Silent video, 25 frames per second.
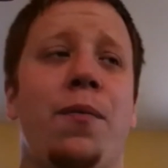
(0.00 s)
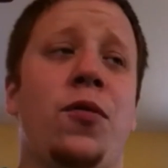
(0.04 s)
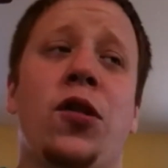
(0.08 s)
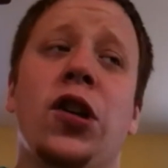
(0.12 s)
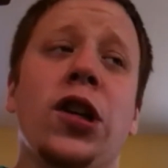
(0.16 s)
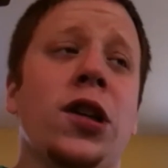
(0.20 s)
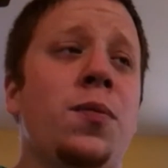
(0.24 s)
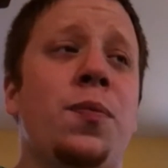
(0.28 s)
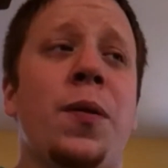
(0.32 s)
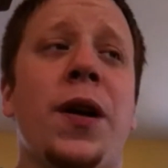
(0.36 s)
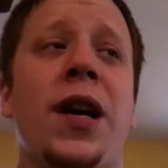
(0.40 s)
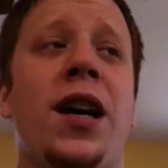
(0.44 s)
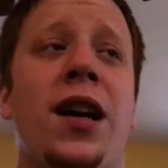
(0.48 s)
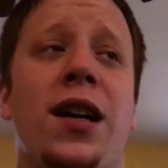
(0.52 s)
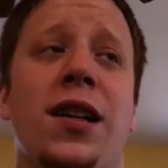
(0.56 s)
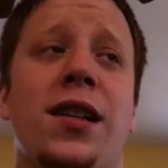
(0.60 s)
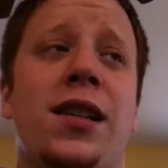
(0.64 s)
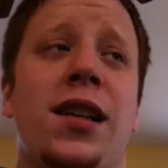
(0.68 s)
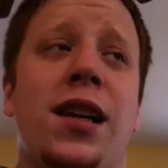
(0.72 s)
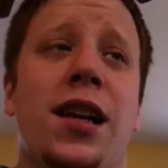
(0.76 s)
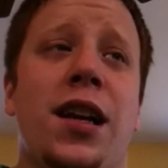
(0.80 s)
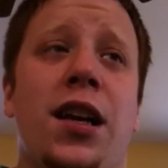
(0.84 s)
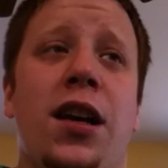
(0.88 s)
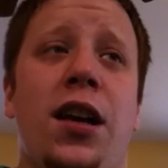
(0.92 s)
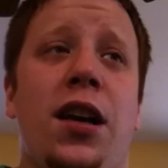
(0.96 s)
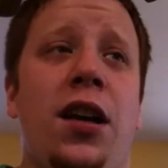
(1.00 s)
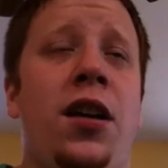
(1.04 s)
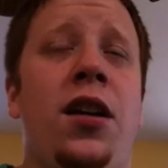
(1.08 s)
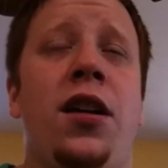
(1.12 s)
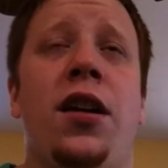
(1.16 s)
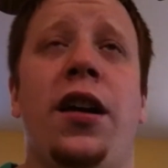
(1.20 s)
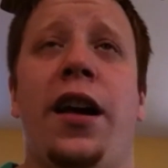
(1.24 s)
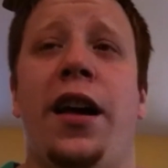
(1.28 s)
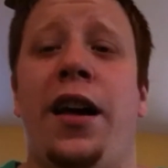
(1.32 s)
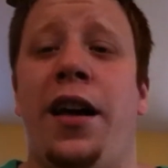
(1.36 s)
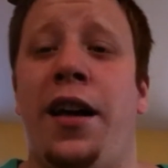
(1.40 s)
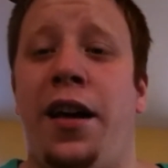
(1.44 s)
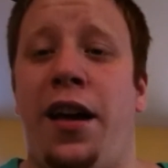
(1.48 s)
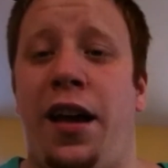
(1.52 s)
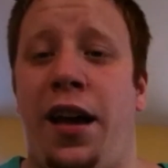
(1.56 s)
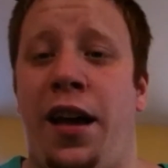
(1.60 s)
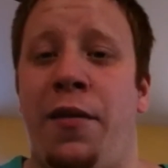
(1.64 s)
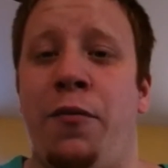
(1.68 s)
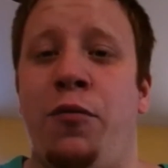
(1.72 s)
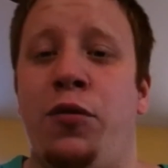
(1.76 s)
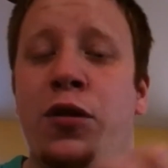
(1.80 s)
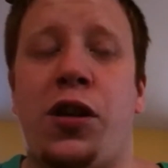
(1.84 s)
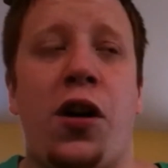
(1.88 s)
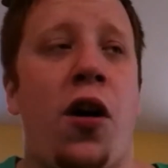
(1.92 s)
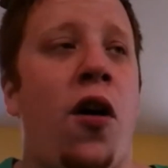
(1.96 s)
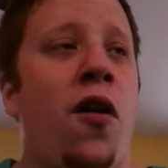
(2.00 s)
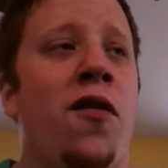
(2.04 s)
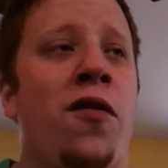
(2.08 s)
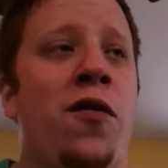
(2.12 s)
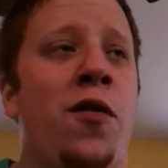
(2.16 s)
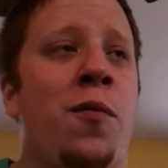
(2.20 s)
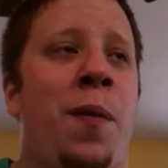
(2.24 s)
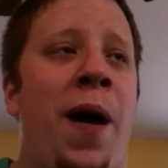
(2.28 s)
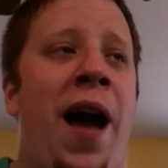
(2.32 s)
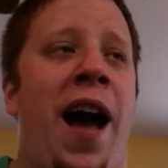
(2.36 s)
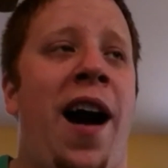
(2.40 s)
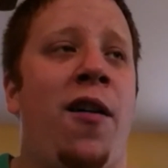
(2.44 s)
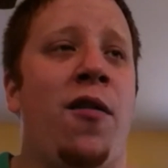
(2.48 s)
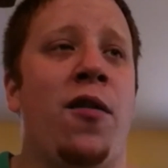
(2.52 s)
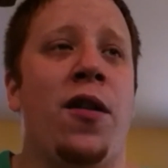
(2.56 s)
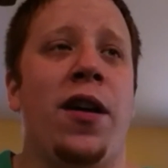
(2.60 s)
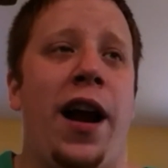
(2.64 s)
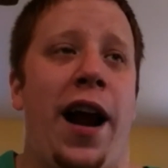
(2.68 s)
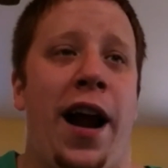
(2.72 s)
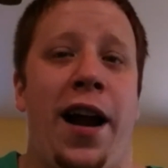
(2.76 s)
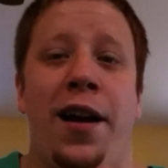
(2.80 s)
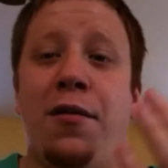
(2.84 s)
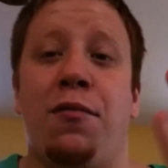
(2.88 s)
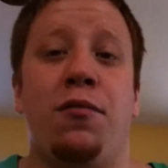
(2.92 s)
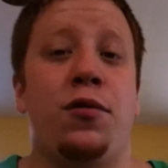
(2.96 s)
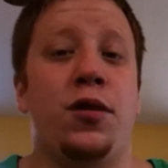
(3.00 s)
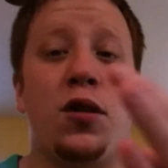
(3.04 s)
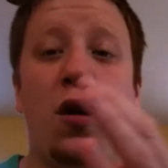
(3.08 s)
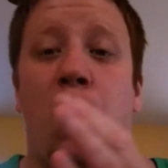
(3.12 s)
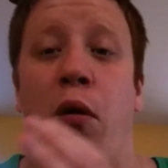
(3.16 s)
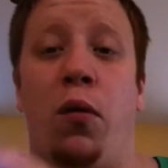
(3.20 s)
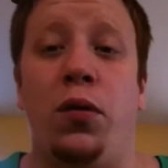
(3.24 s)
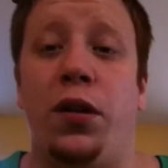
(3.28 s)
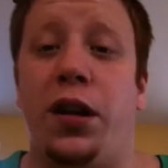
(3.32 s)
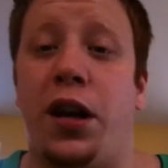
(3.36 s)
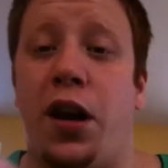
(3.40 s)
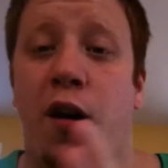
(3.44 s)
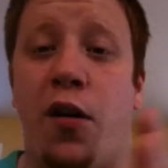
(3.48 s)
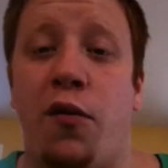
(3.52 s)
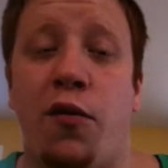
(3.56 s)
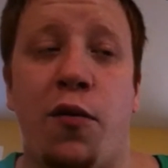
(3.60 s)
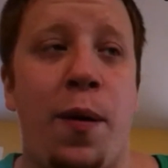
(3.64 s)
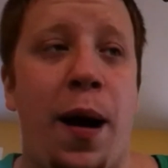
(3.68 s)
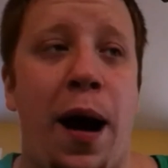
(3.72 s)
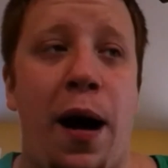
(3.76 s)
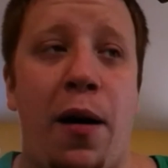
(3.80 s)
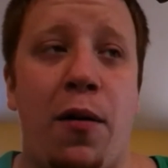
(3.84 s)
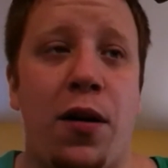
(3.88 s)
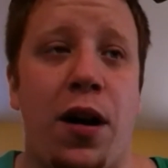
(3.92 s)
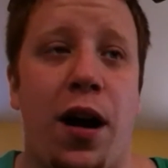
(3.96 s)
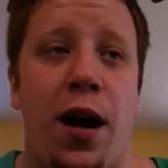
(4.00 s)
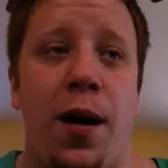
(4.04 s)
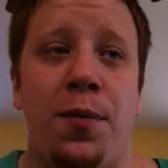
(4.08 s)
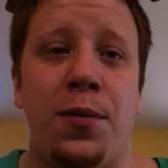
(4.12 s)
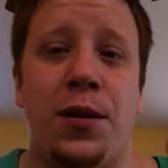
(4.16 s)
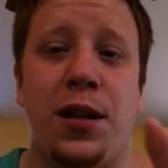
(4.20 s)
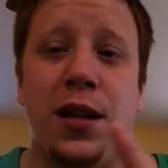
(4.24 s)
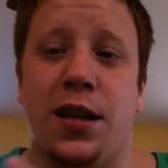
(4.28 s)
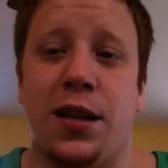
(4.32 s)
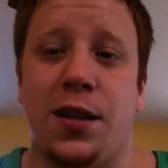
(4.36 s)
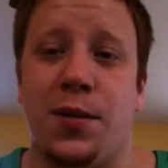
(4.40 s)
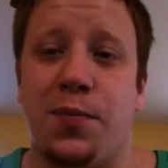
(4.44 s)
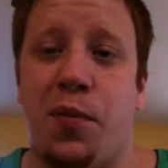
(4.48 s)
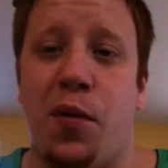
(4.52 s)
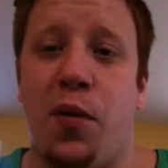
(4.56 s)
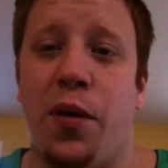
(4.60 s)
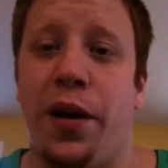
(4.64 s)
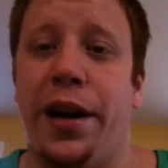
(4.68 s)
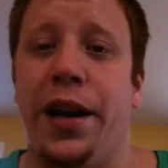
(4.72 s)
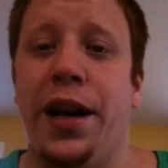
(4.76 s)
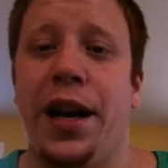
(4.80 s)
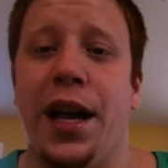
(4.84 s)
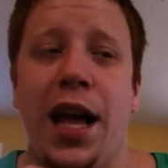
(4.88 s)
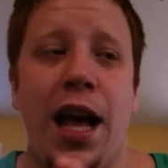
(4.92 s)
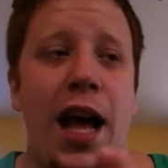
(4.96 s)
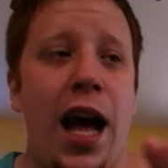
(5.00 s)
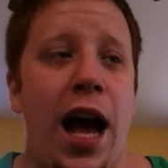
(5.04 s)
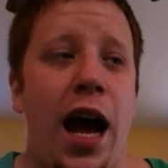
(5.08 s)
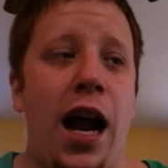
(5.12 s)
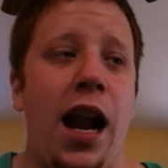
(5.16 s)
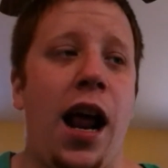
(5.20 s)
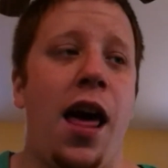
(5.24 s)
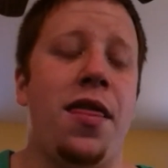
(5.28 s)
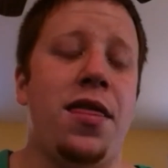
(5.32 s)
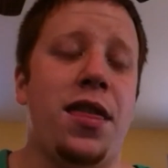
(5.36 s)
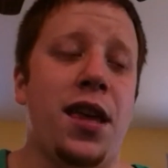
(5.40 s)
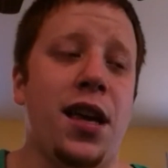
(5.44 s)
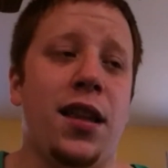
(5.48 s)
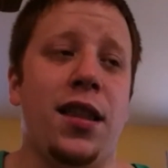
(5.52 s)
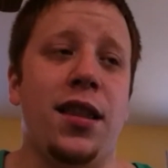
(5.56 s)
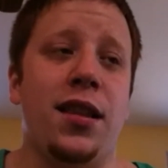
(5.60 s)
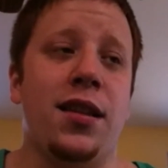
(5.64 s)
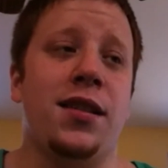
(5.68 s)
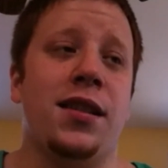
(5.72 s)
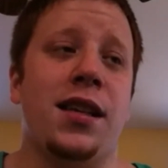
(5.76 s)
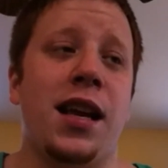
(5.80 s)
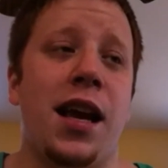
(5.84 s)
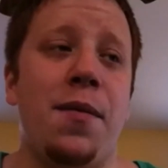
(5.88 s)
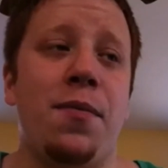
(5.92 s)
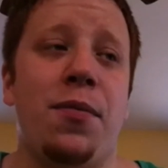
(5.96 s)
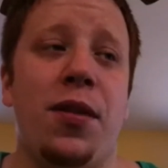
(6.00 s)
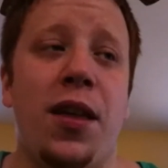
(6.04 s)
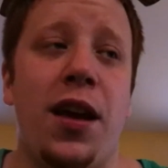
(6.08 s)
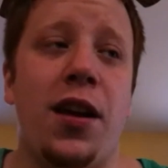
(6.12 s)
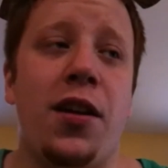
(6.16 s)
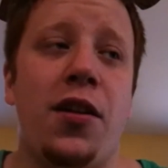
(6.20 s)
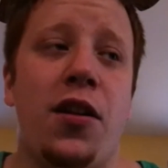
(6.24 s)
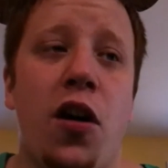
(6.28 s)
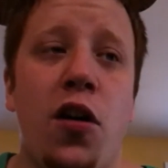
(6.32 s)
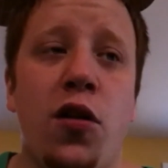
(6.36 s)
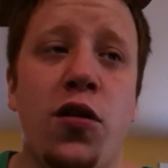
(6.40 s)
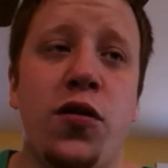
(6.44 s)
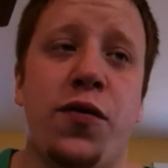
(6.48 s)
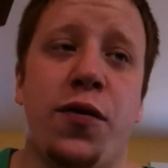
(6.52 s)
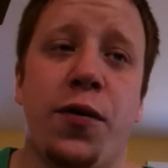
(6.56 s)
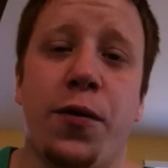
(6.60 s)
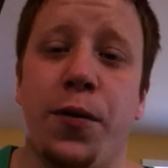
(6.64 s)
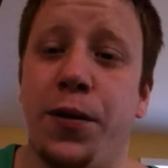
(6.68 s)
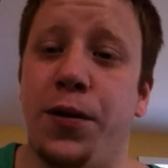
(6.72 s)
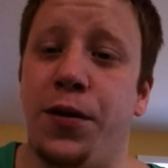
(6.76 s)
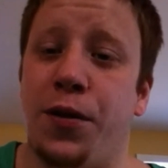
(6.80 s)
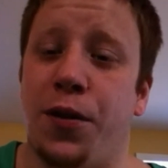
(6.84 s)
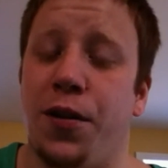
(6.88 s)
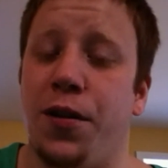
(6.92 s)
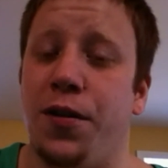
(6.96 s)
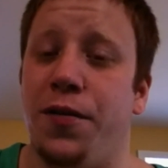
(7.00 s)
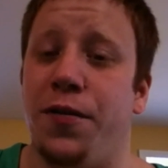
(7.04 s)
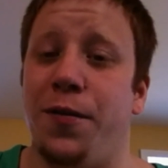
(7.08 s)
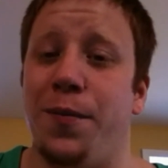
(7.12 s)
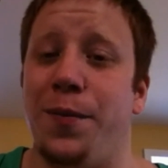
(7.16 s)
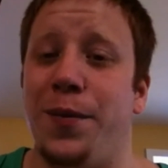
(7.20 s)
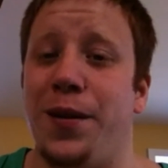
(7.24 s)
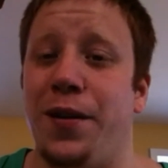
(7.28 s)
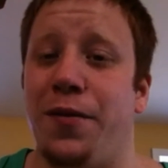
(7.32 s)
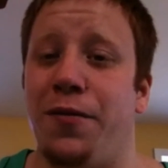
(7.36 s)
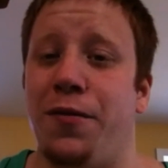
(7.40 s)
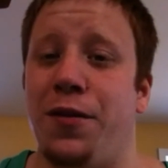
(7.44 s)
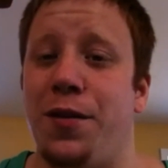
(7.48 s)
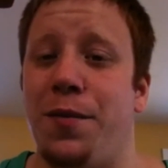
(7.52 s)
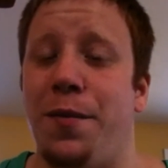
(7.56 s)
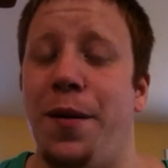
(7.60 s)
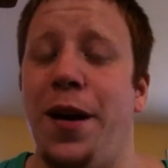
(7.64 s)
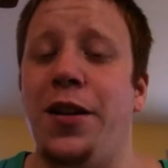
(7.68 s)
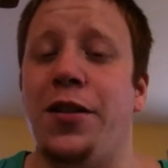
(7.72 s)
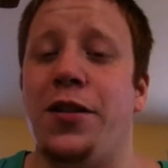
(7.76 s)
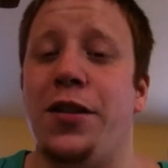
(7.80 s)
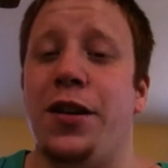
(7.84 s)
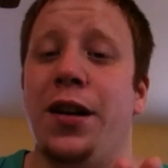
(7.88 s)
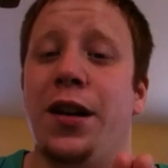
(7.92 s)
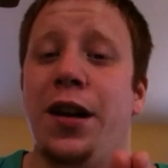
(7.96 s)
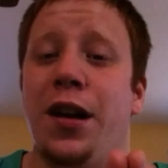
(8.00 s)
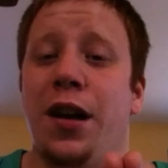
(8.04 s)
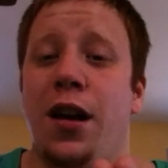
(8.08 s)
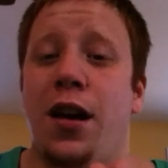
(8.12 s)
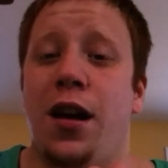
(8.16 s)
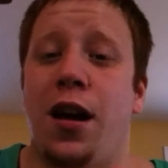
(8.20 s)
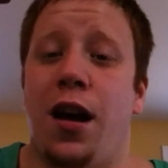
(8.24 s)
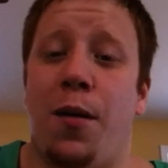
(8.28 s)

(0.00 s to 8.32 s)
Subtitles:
Just because it was overpowered, and it was only overpowered up to this point. And I think the same thing goes for Return from the Different Dimension.